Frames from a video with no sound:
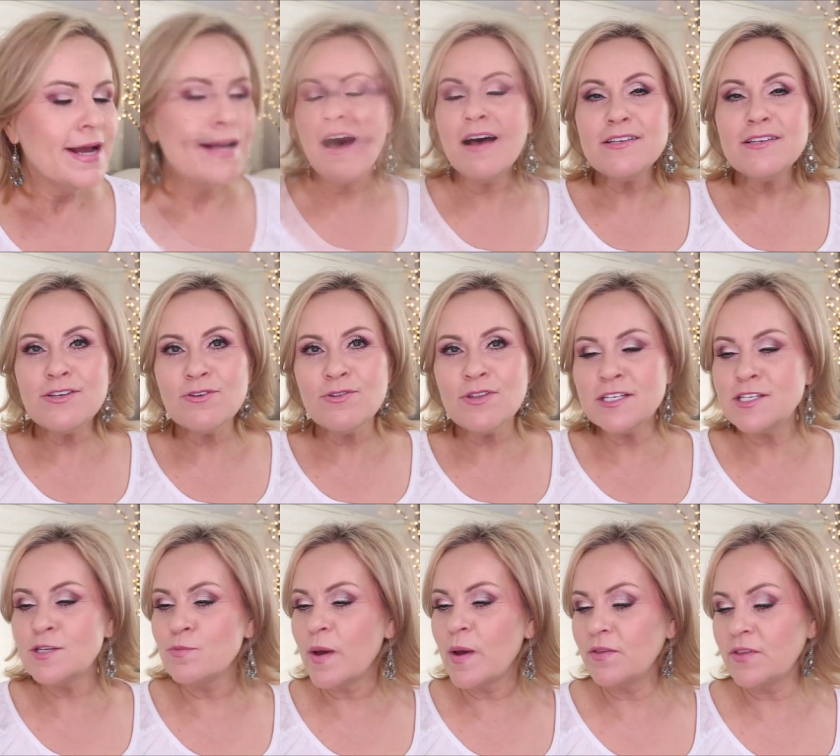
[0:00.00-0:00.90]
Also
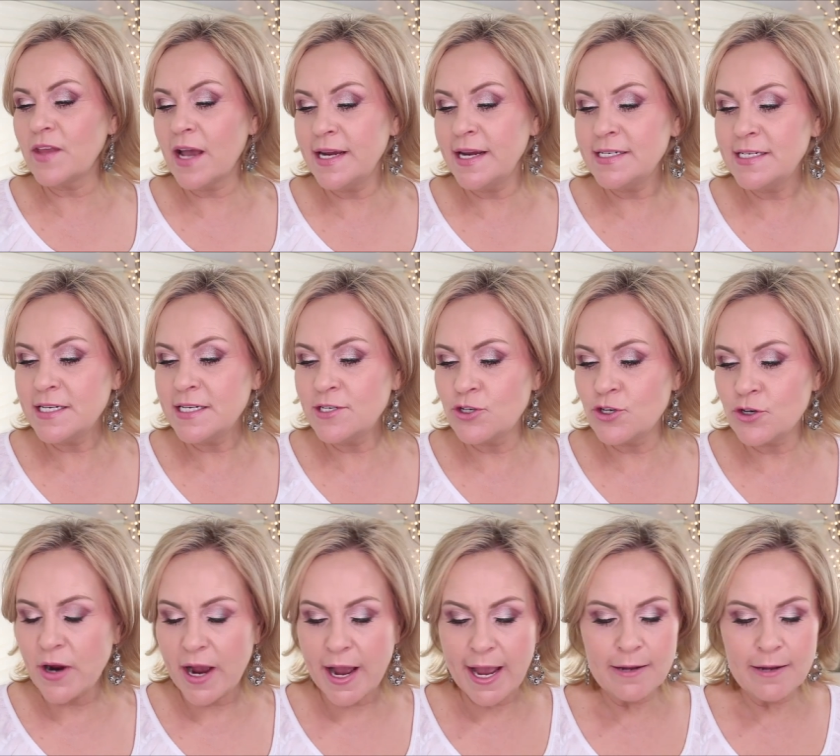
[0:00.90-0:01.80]
this month, I did
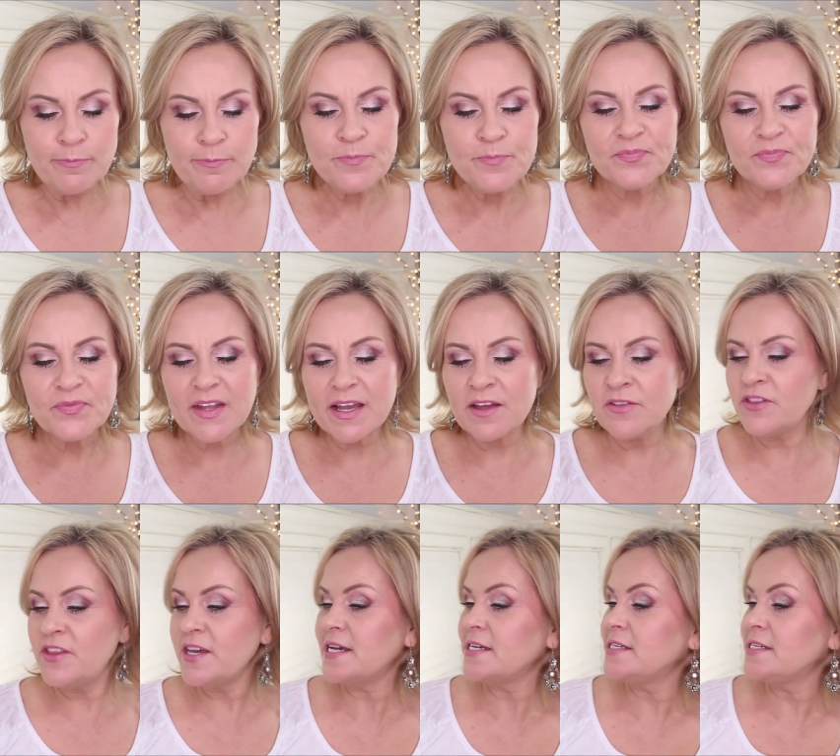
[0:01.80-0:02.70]
try
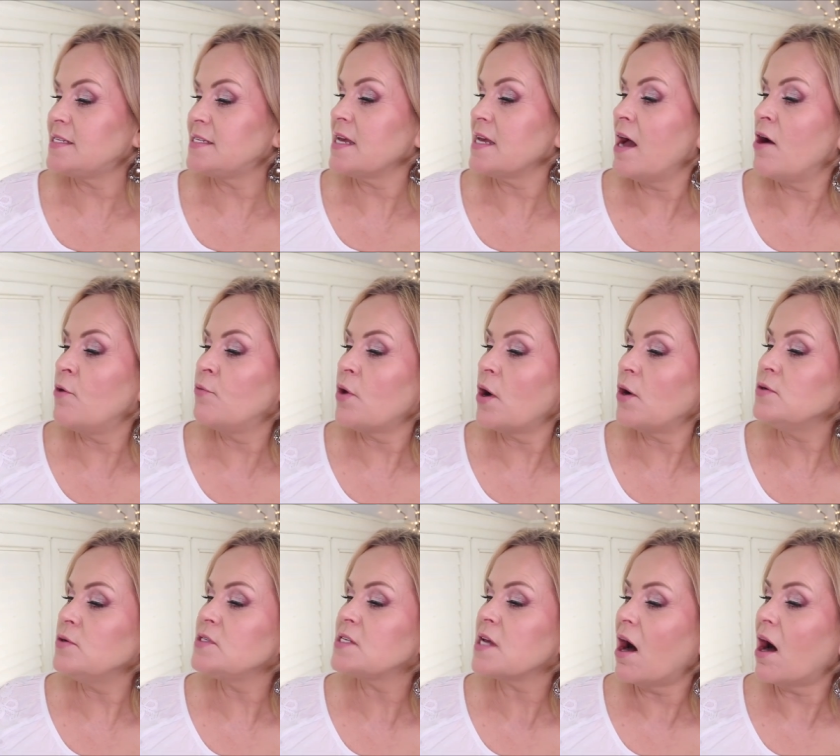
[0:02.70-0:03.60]
this
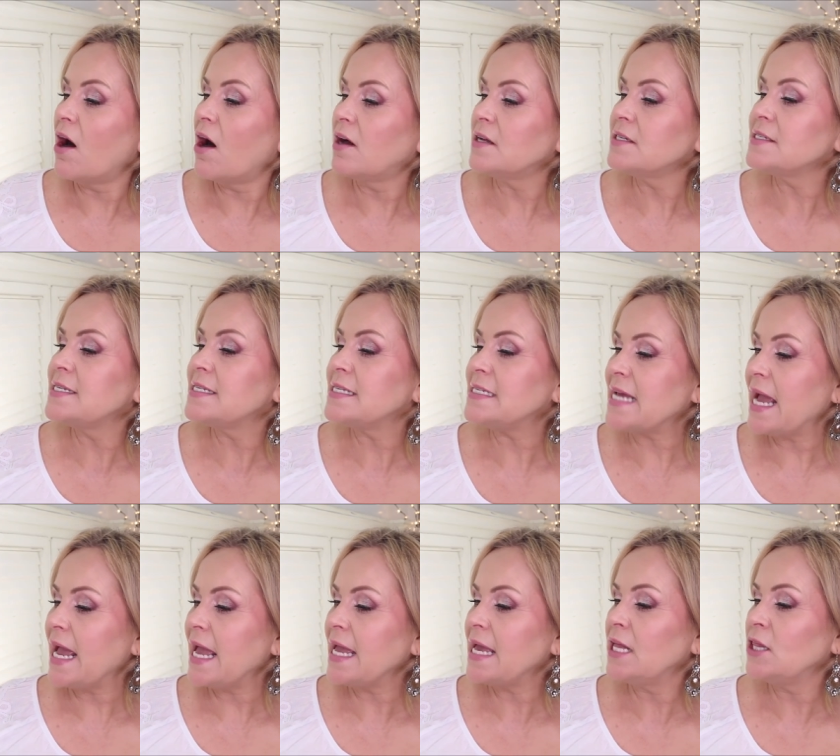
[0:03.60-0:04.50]
Rose All
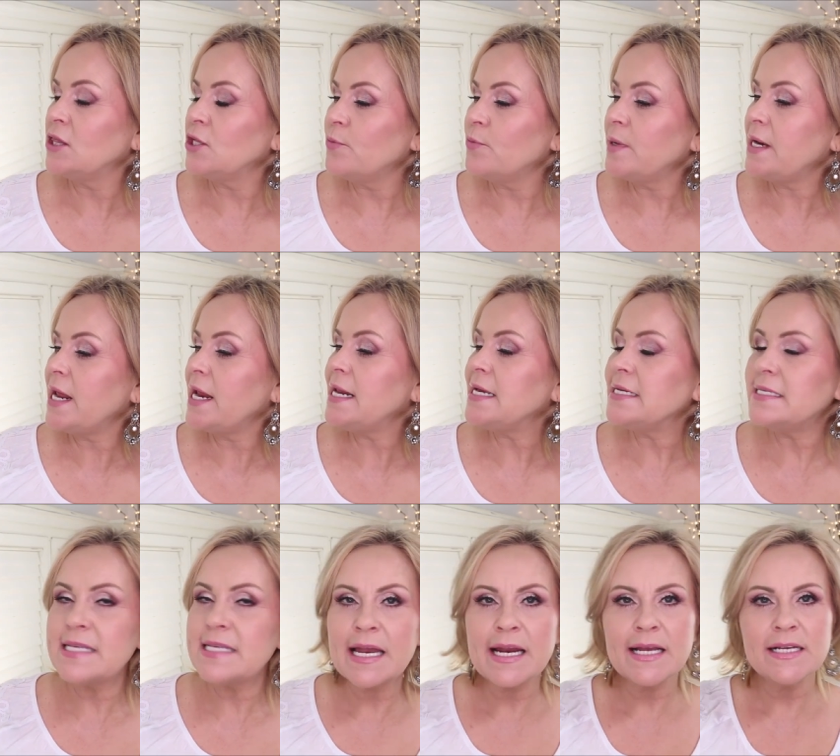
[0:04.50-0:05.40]
Stay Illuminating
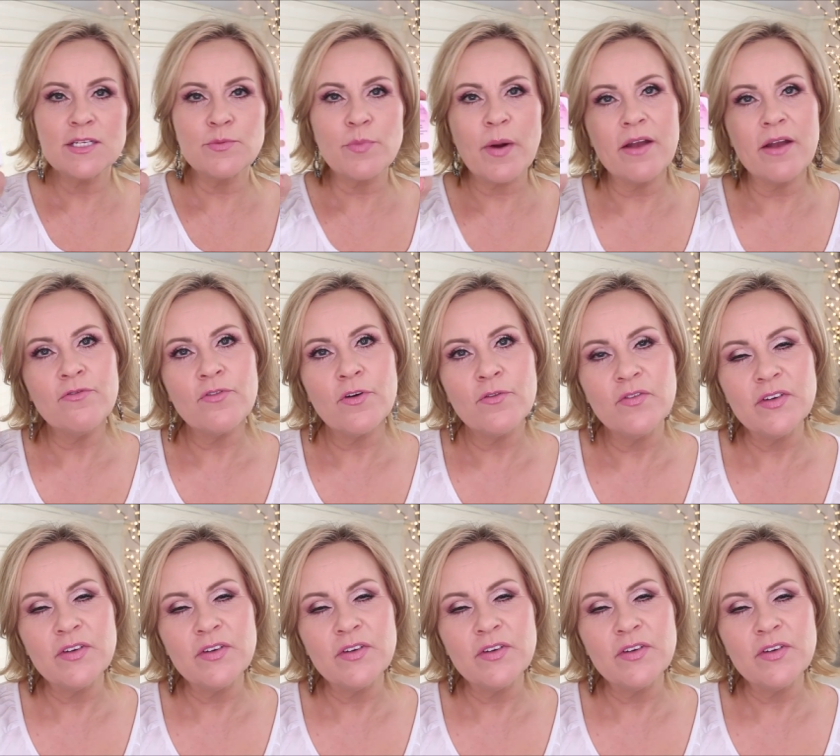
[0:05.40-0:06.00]
Setting Spray from